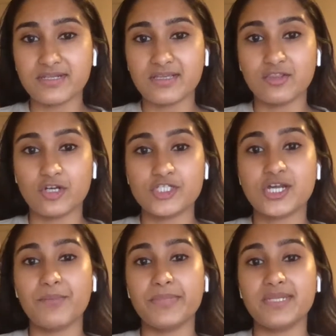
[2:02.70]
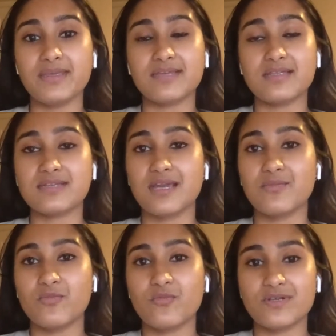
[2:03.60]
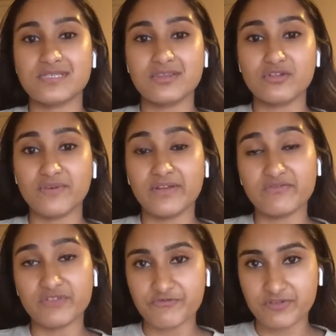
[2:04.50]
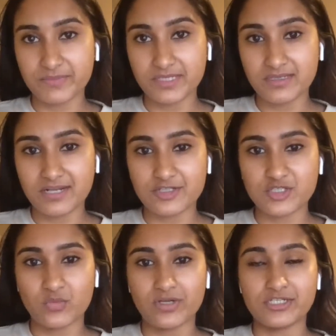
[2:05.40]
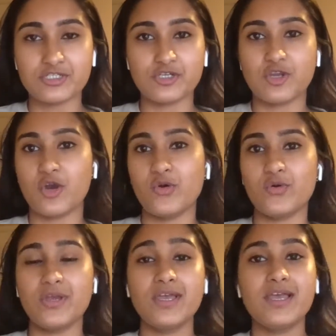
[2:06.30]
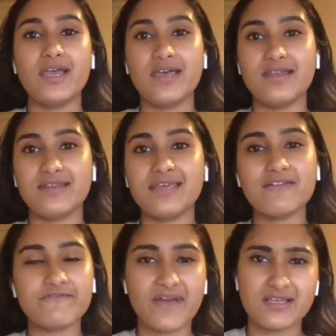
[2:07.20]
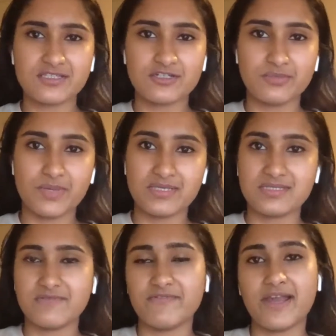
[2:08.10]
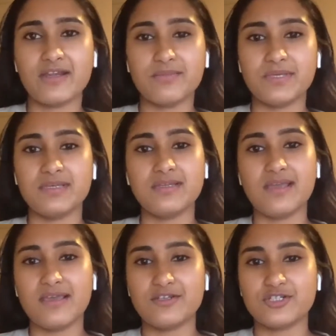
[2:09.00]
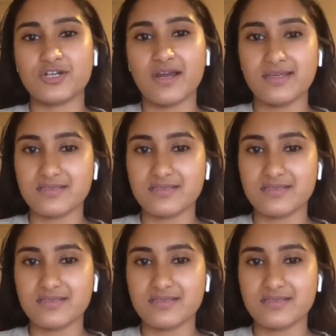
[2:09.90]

that a large company at that time wasn't the right fit for me. And I just wanted to go and get a faster paced environment and try